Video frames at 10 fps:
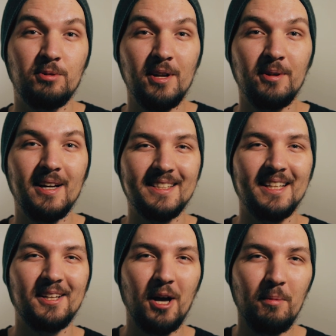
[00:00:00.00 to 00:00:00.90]
Try to guess
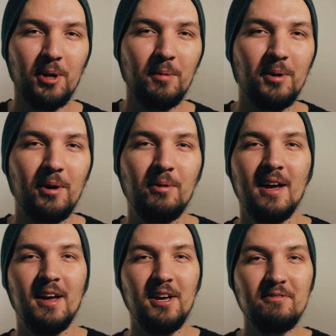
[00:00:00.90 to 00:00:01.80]
and comment down below
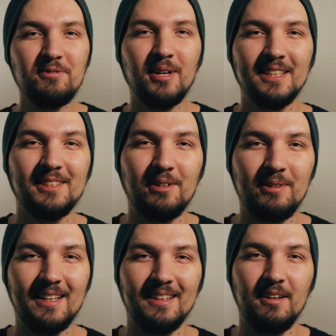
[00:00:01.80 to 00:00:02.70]
if you guessed
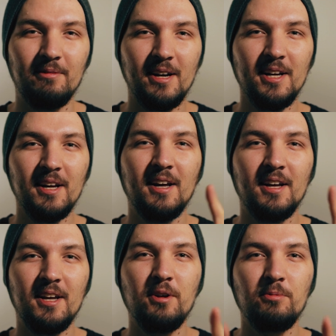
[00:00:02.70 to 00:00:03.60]
correctly. Ready?
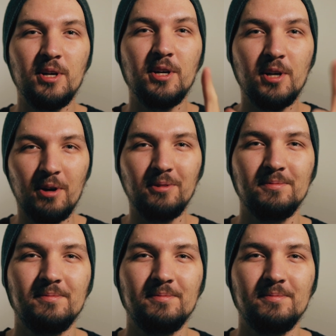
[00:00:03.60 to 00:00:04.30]
Here we go.